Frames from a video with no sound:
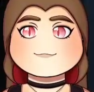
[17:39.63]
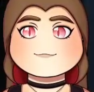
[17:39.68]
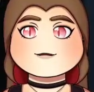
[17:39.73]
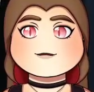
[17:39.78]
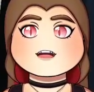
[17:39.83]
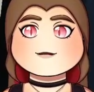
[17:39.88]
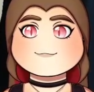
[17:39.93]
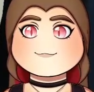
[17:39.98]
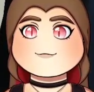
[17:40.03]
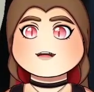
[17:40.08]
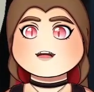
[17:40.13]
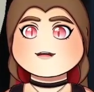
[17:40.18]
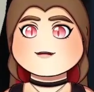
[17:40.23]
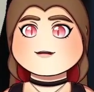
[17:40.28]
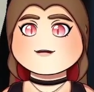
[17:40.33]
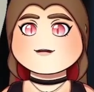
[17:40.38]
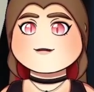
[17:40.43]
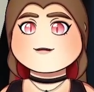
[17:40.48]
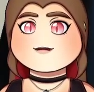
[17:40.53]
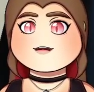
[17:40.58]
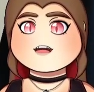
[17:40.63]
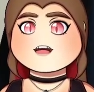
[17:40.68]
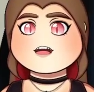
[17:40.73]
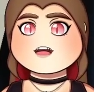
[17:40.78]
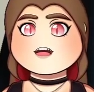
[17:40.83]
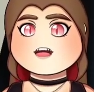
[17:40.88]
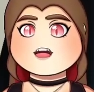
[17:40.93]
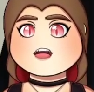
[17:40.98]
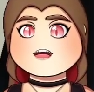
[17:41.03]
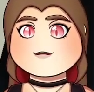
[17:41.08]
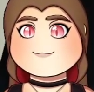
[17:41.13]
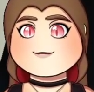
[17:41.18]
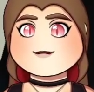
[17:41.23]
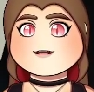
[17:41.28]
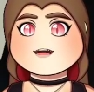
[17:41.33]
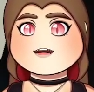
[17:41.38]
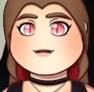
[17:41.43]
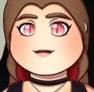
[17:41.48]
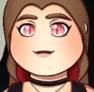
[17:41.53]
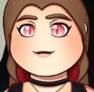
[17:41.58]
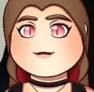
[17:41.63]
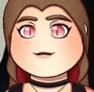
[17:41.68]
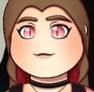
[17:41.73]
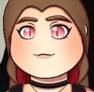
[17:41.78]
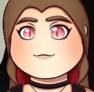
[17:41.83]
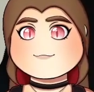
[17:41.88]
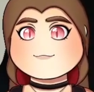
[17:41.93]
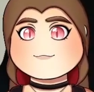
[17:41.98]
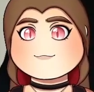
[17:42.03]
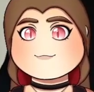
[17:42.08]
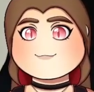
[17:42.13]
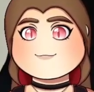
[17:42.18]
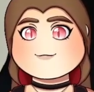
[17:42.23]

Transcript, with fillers: Wait a minute. Okay, so